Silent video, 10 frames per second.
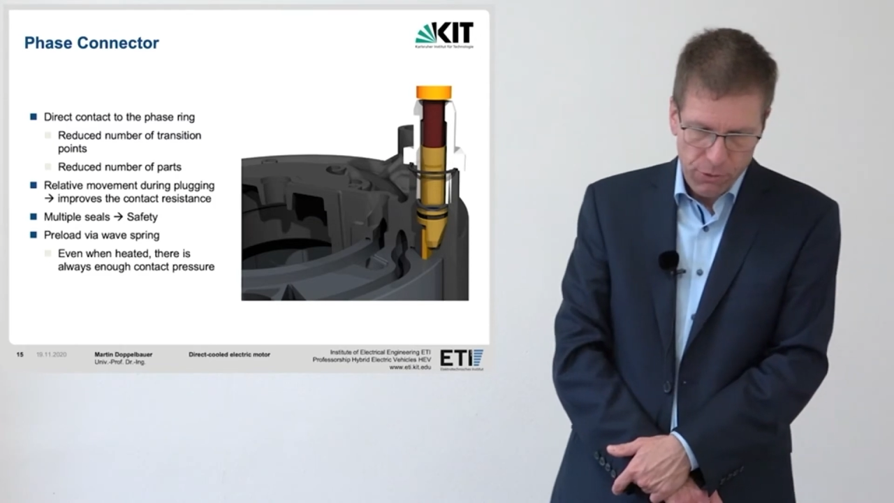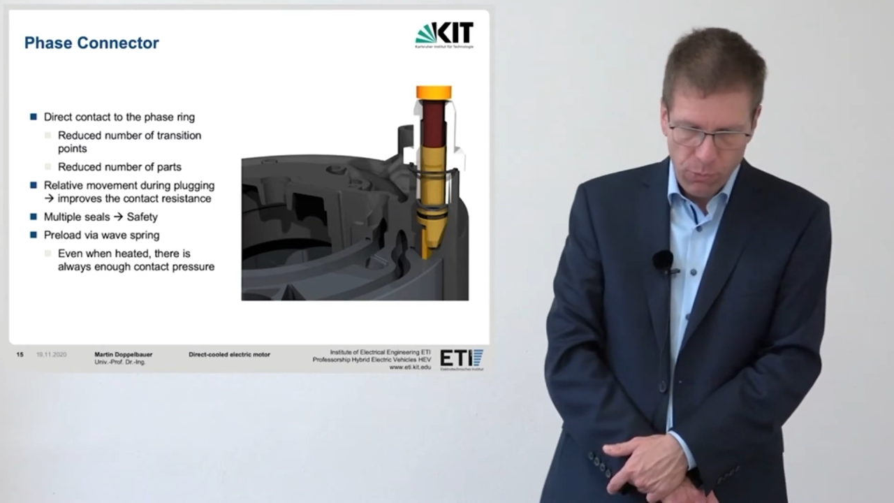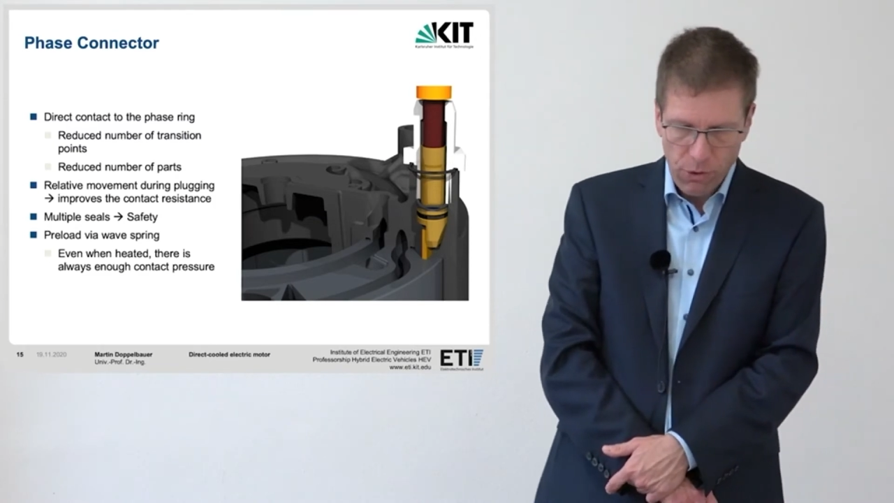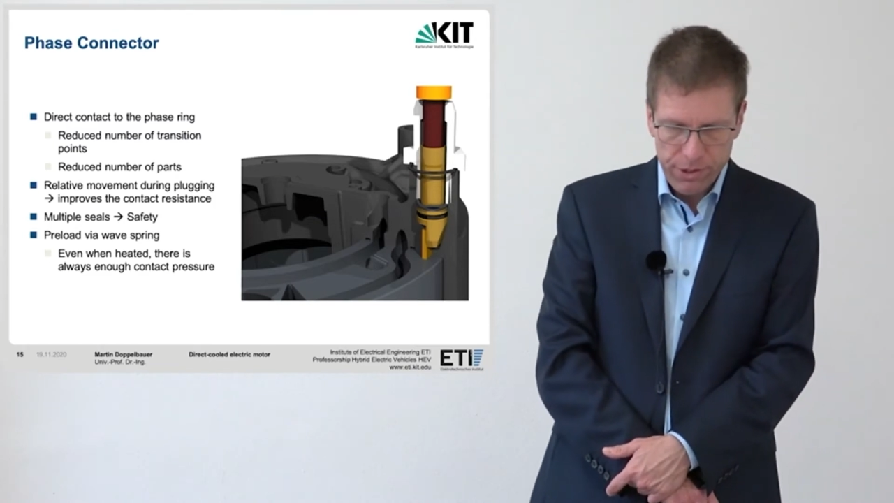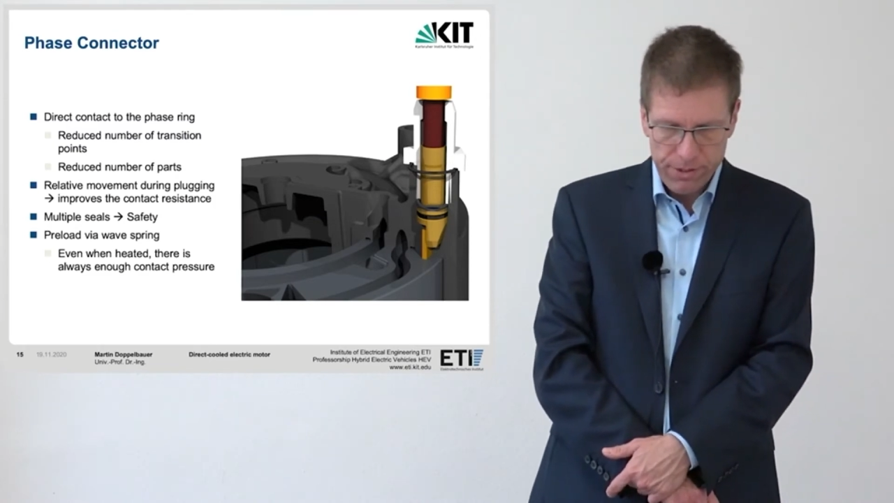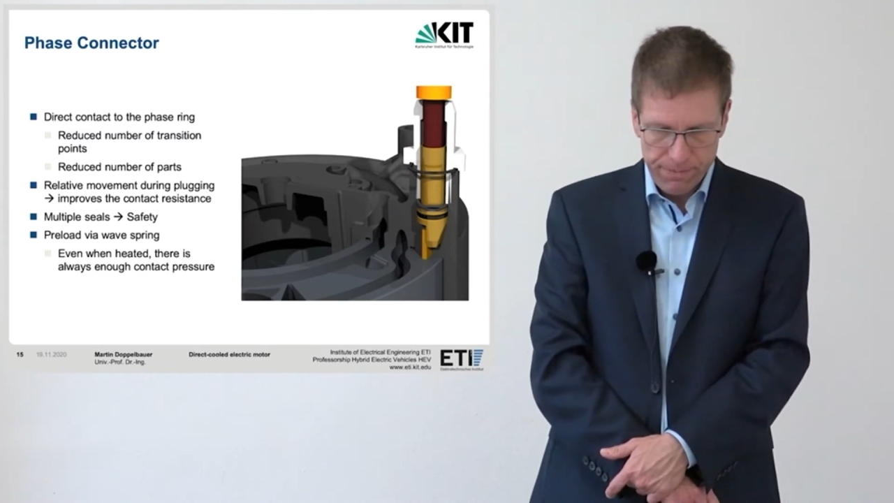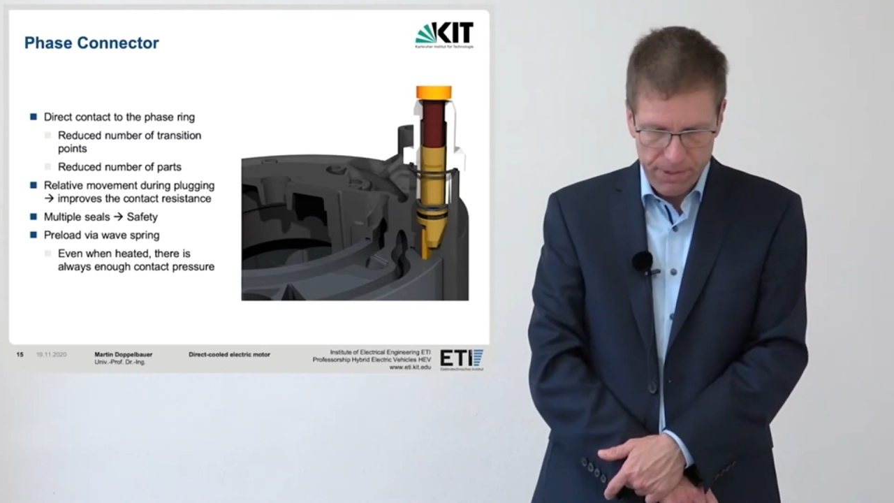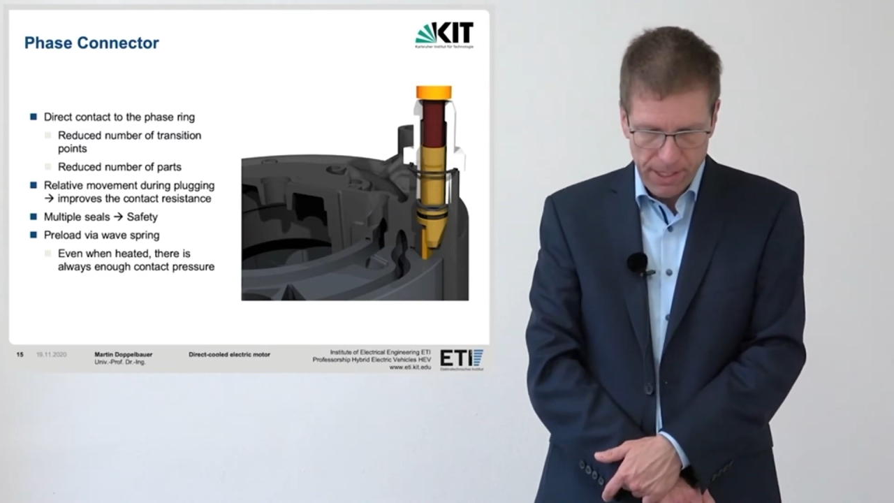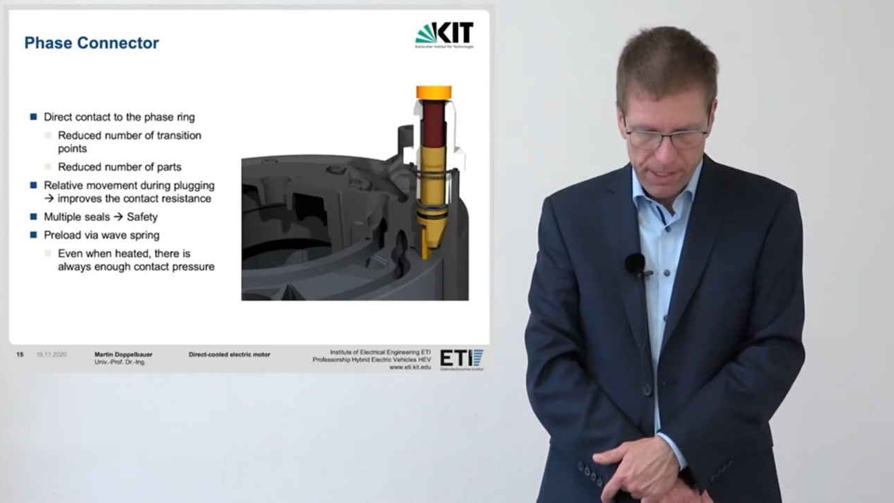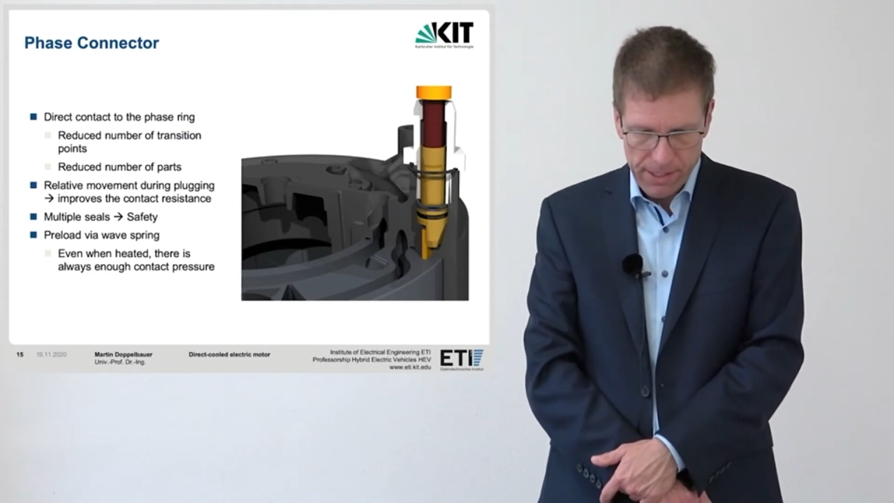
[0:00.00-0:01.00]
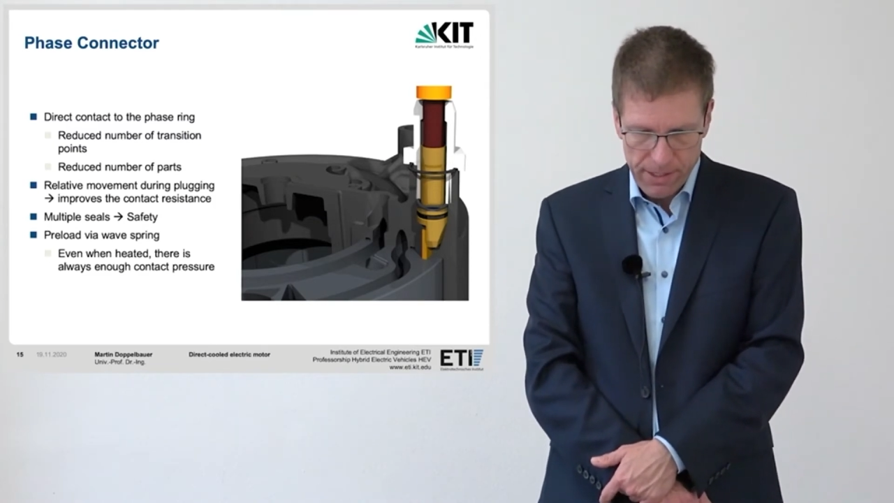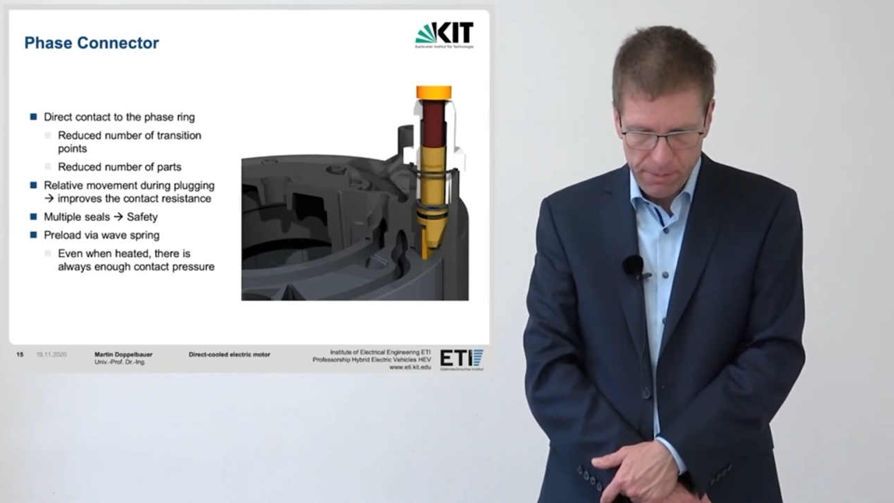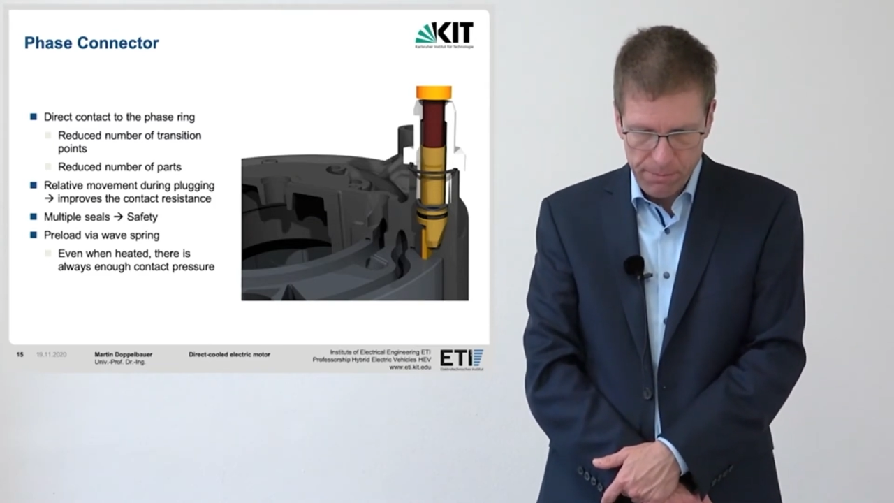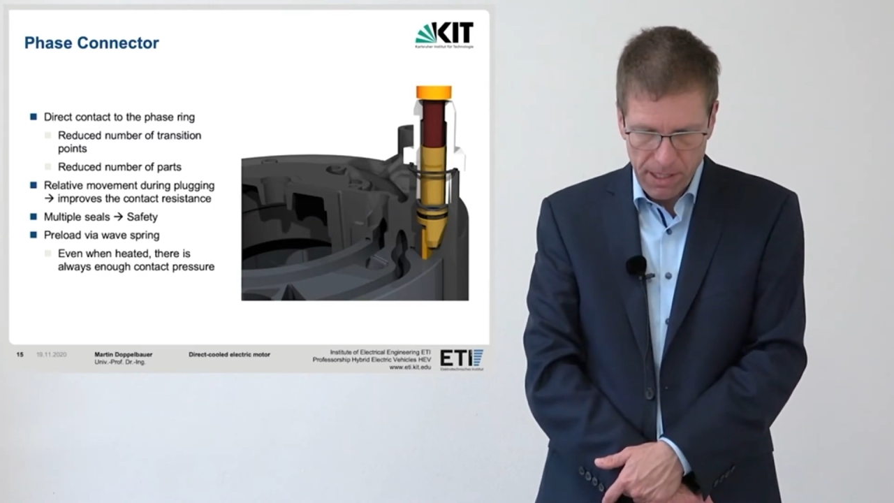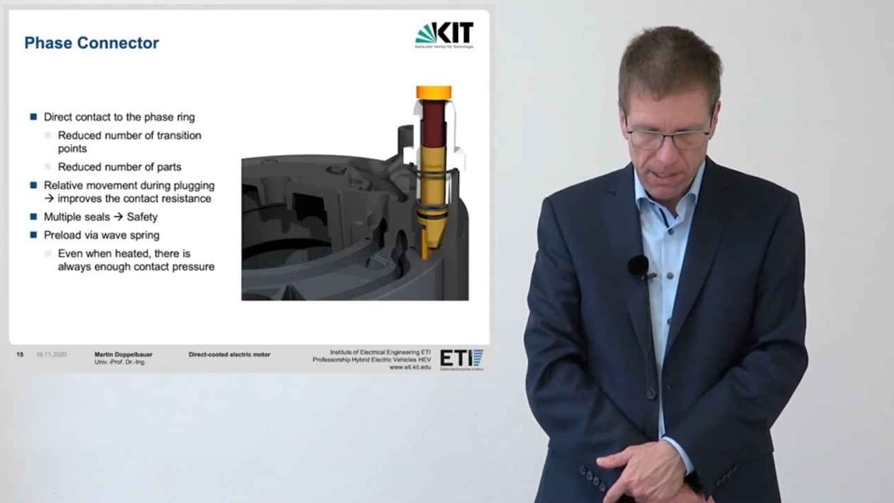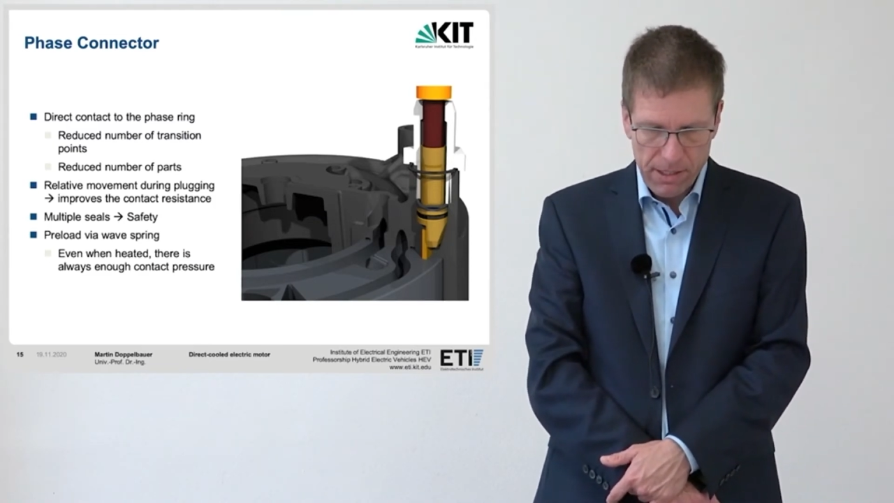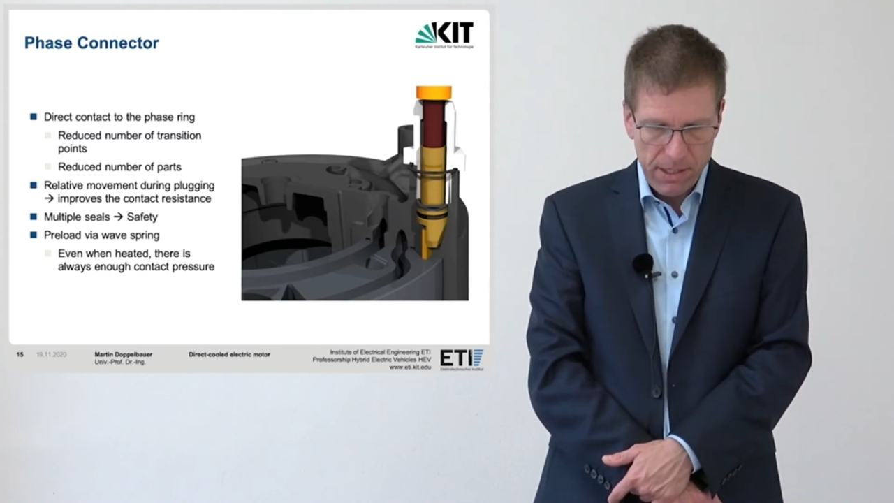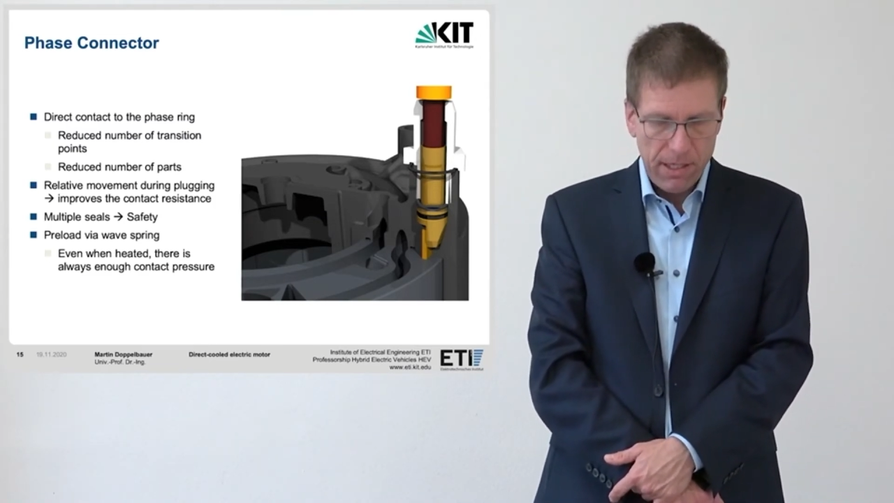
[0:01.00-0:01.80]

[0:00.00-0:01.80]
water can enter the plug